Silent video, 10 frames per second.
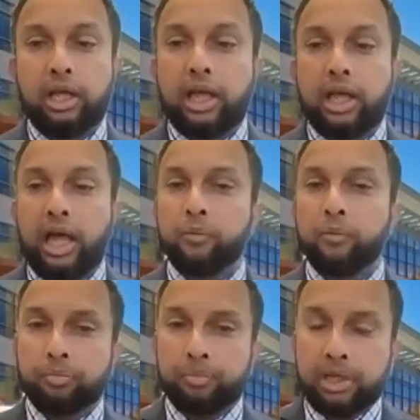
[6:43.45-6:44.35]
And we'll
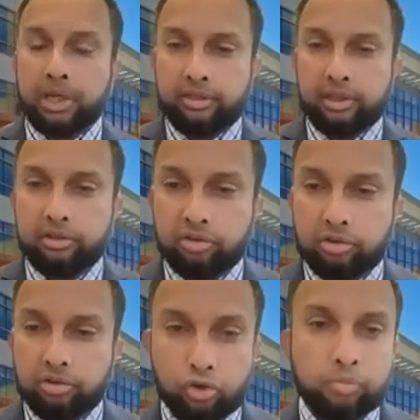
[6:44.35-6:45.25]
repeat this
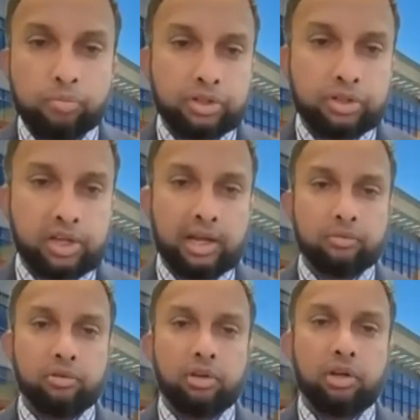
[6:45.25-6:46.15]
2 more times